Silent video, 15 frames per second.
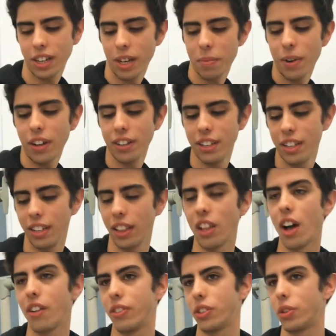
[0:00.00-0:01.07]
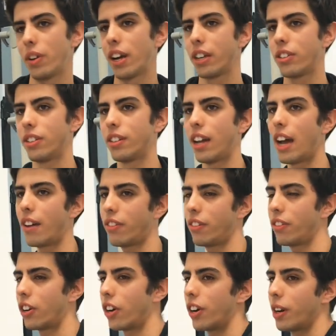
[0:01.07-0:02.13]
talk about the law of attraction. Have you
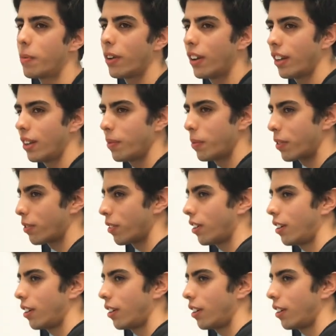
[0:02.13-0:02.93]
ever heard about it?